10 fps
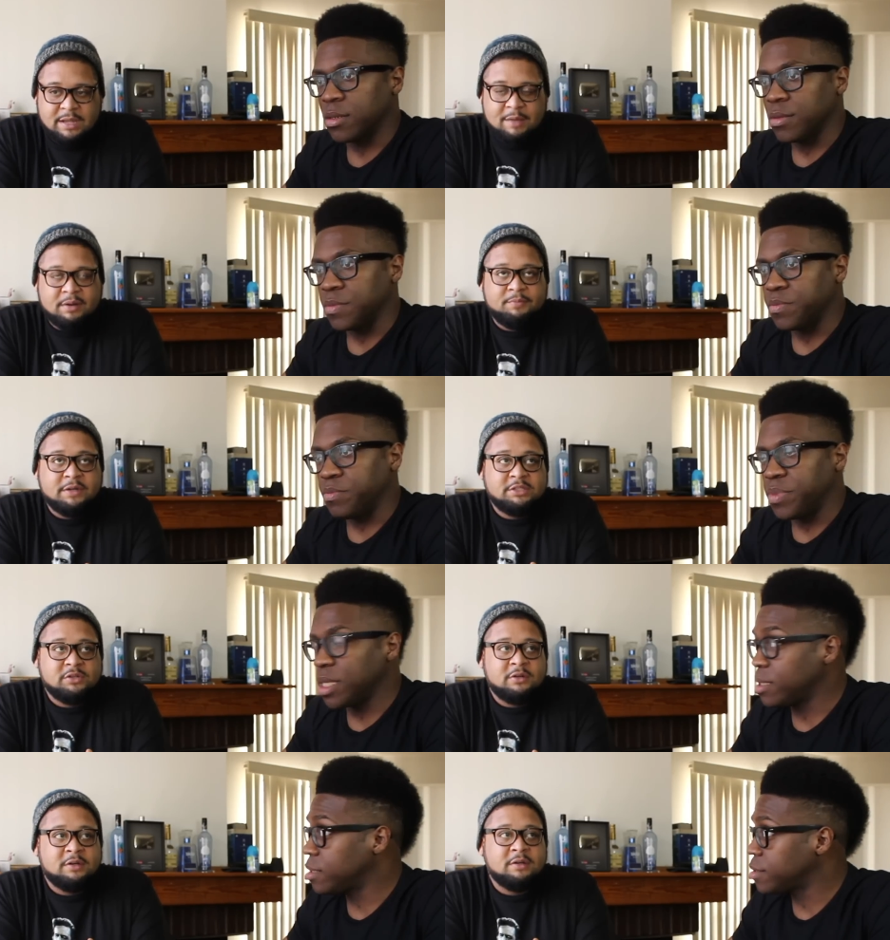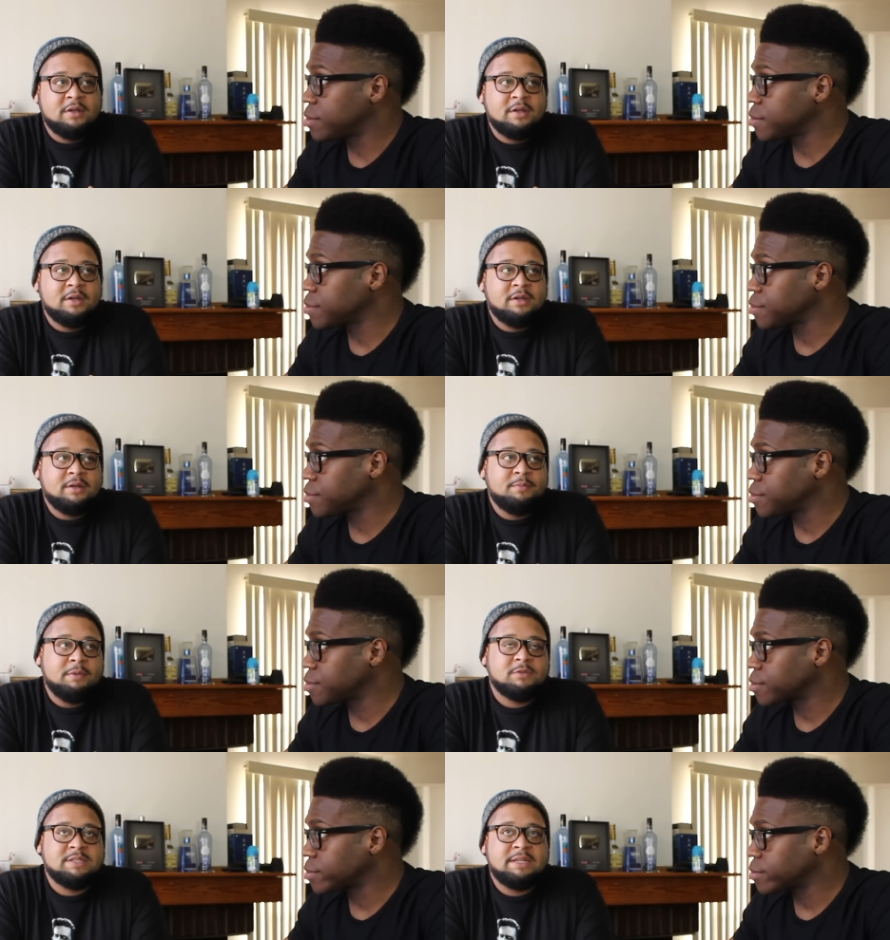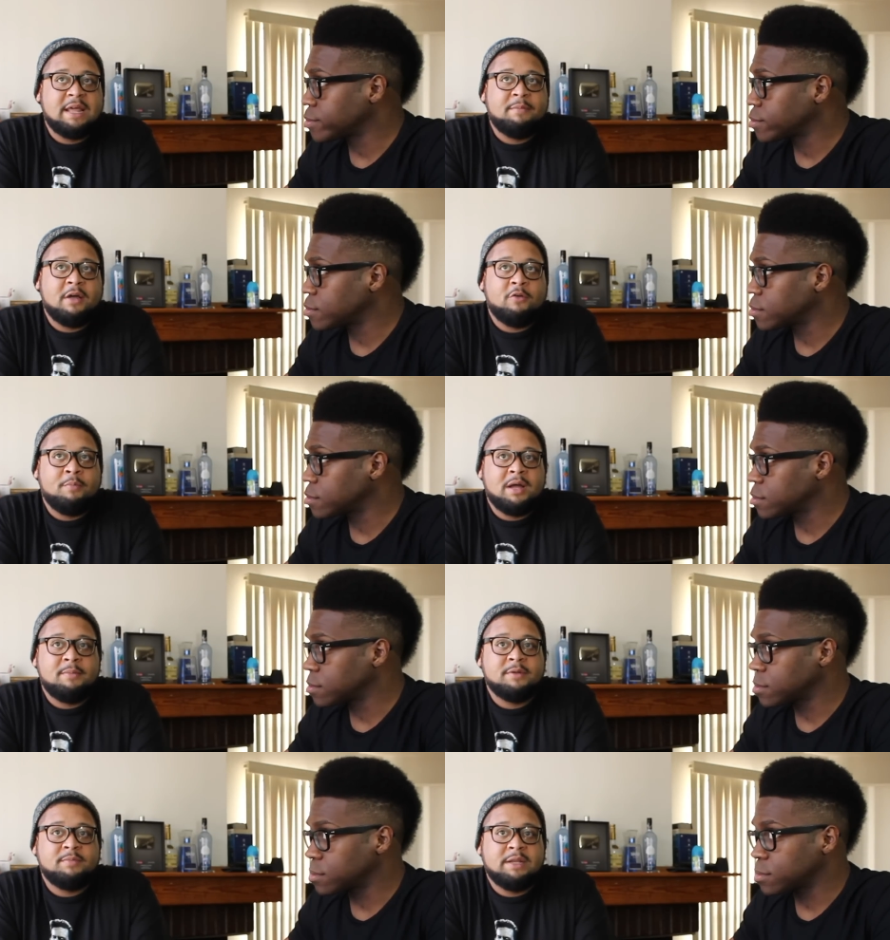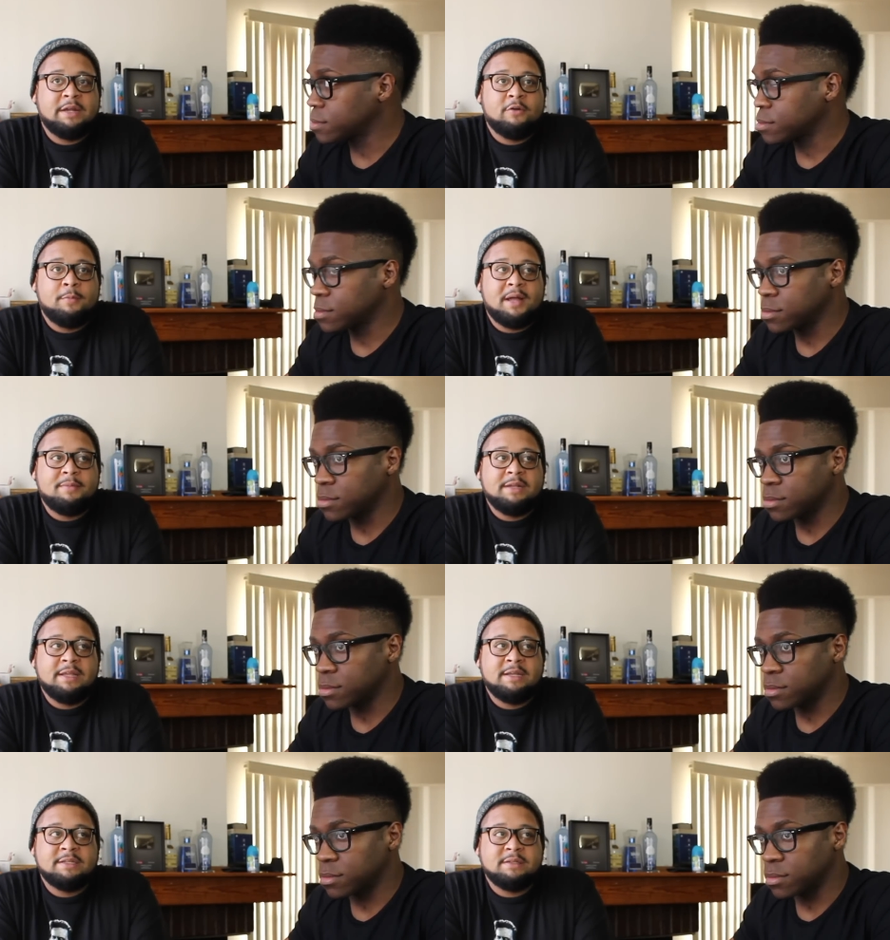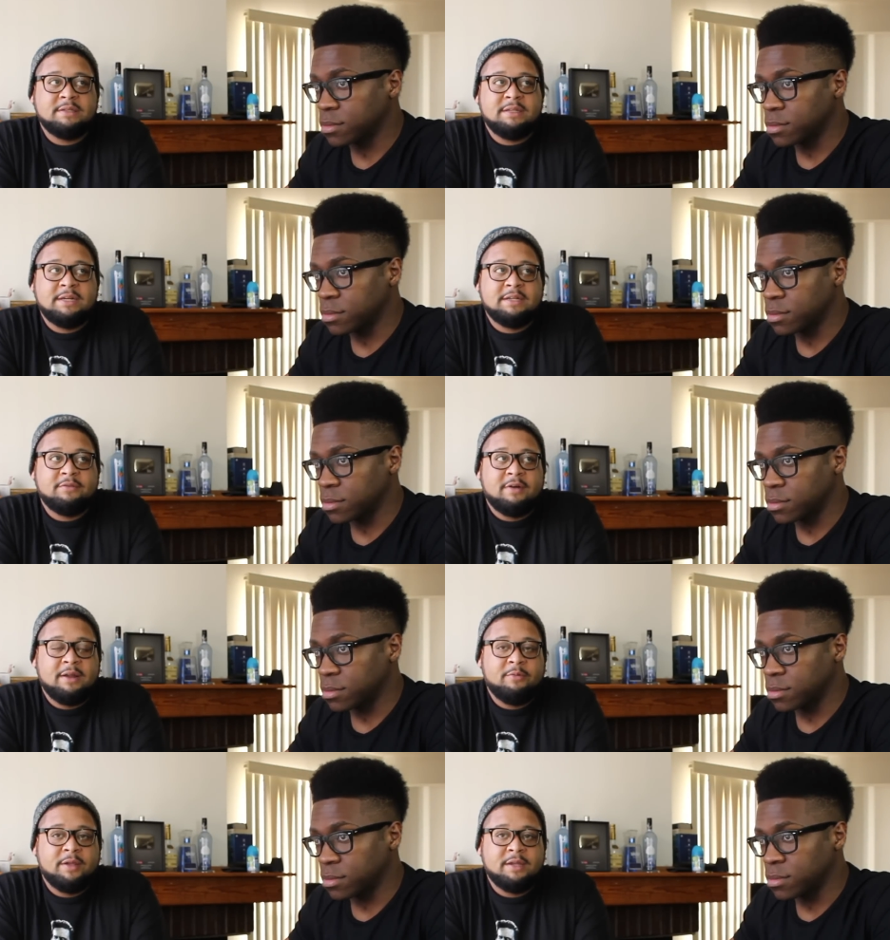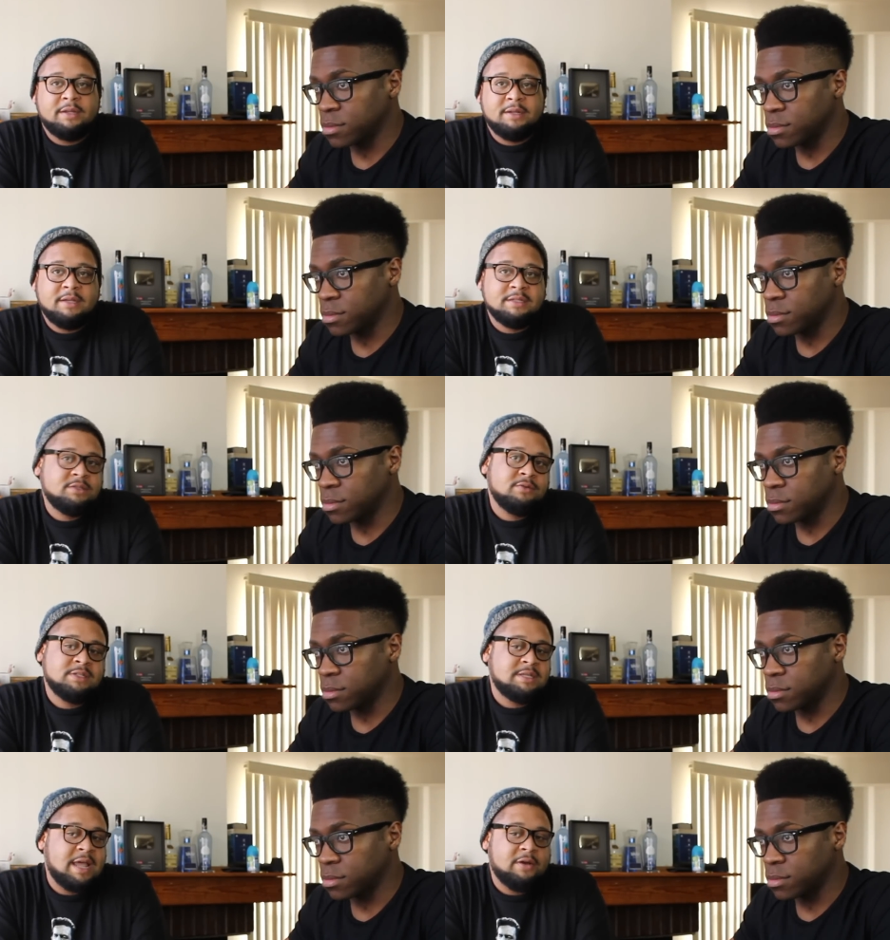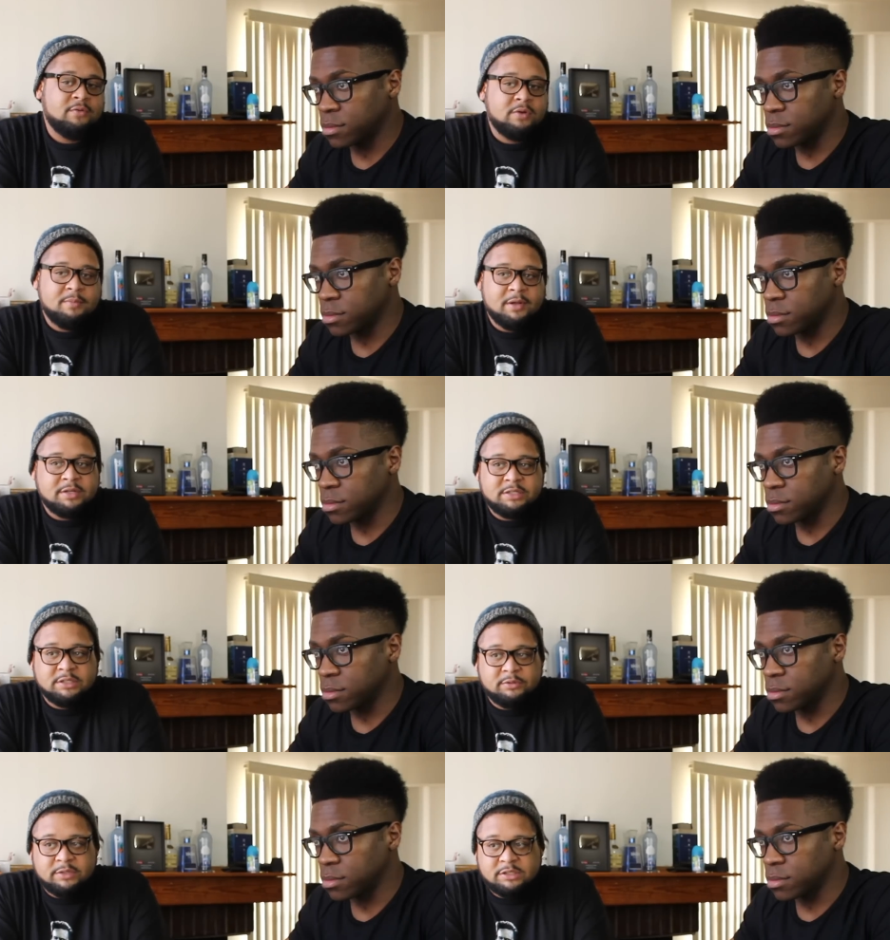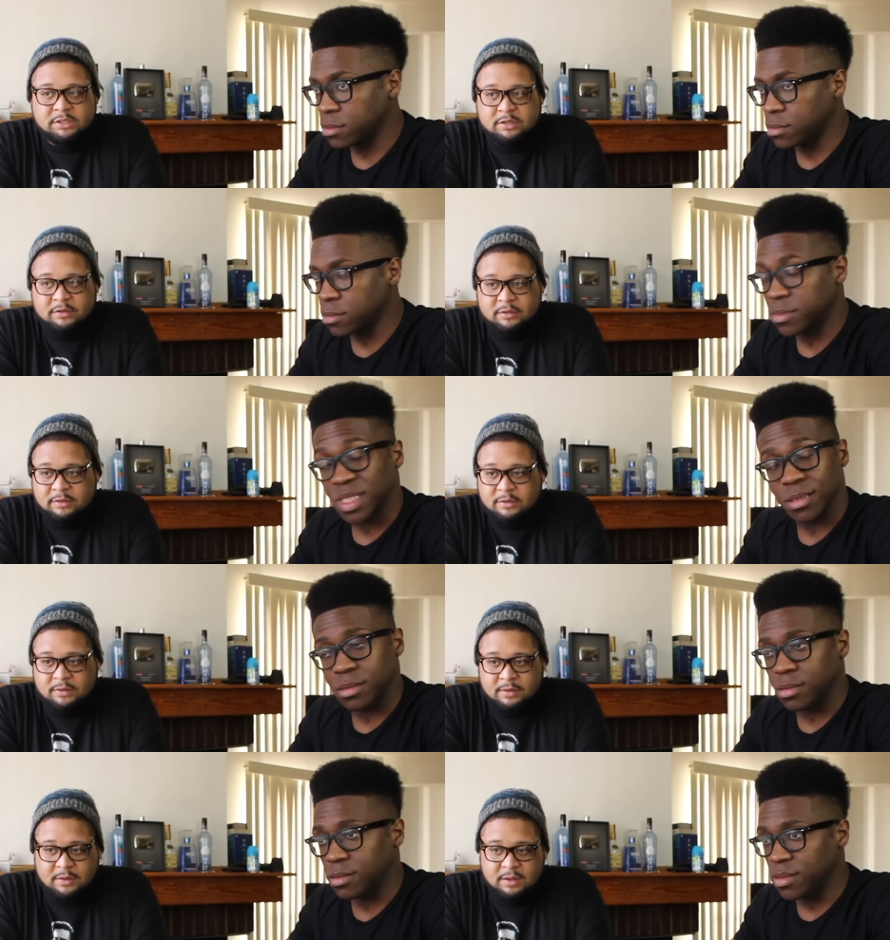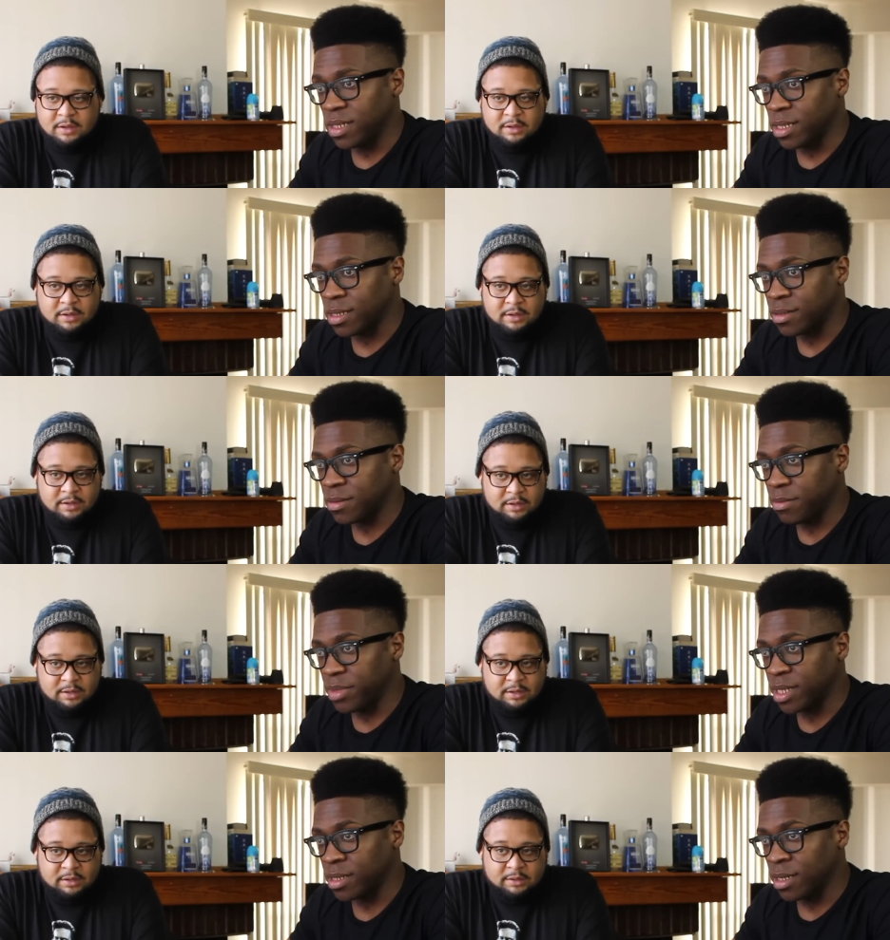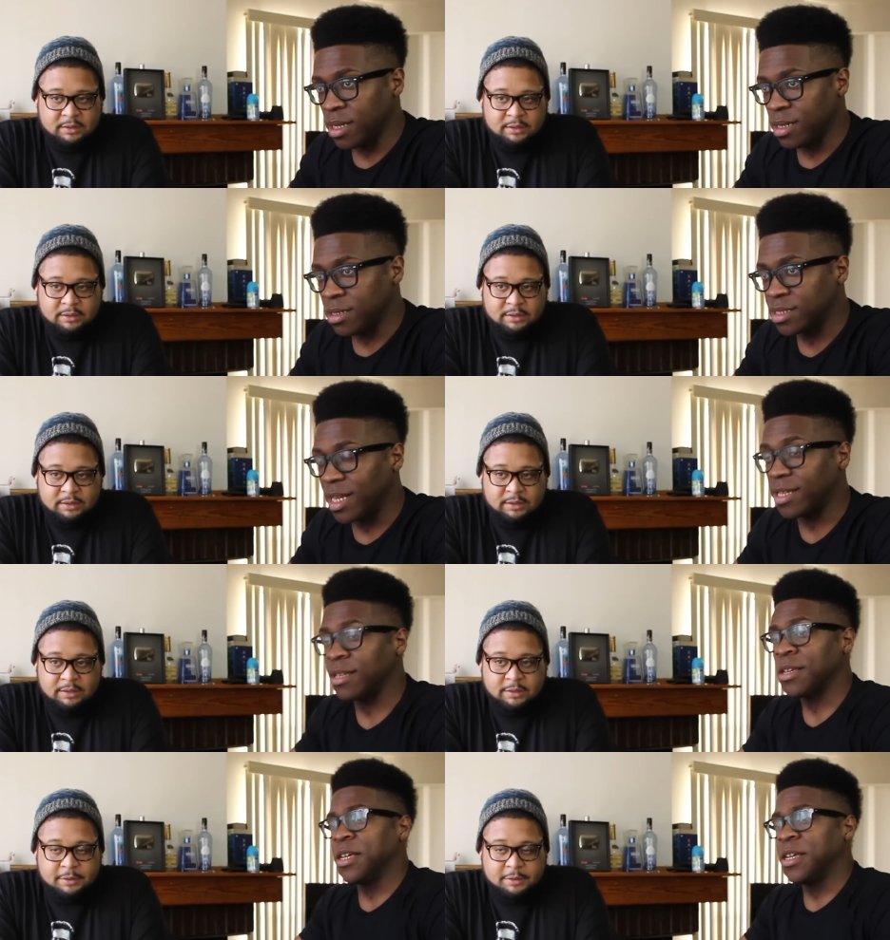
Speaker 1: I mean, I'm pretty sure people said that about Obama, but like Obama did it, did it the right way. This dude is not going about the situation. Yeah, but
Speaker 2: looks like